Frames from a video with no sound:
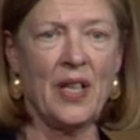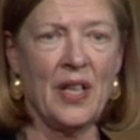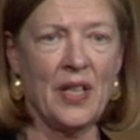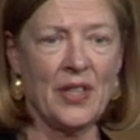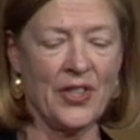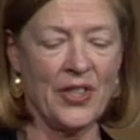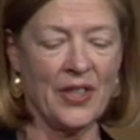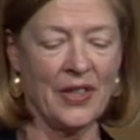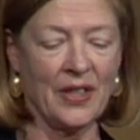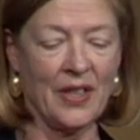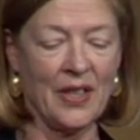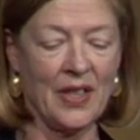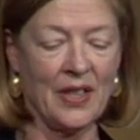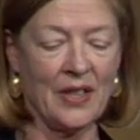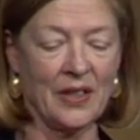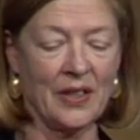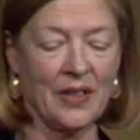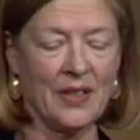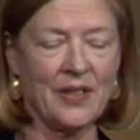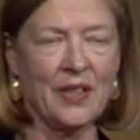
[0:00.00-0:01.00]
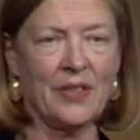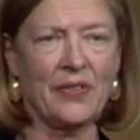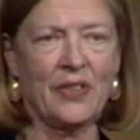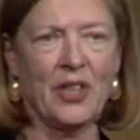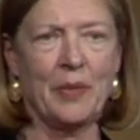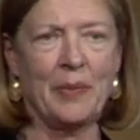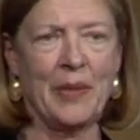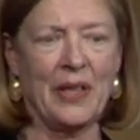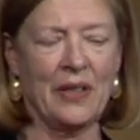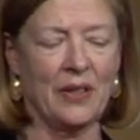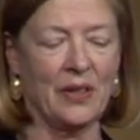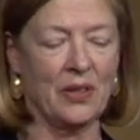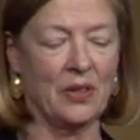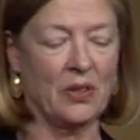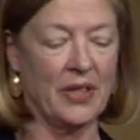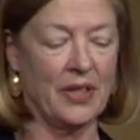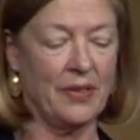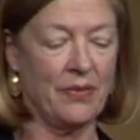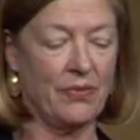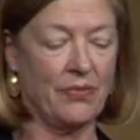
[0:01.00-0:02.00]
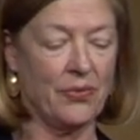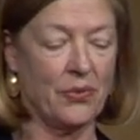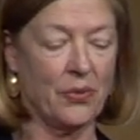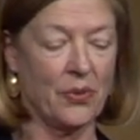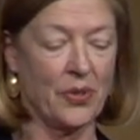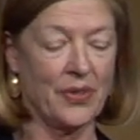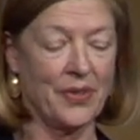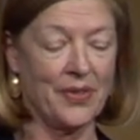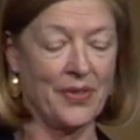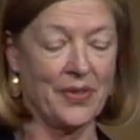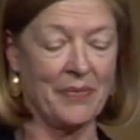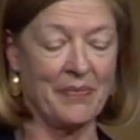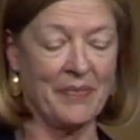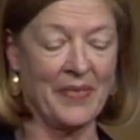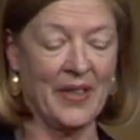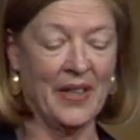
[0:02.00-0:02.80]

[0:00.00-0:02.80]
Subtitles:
Hachette colleagues have come out in great force.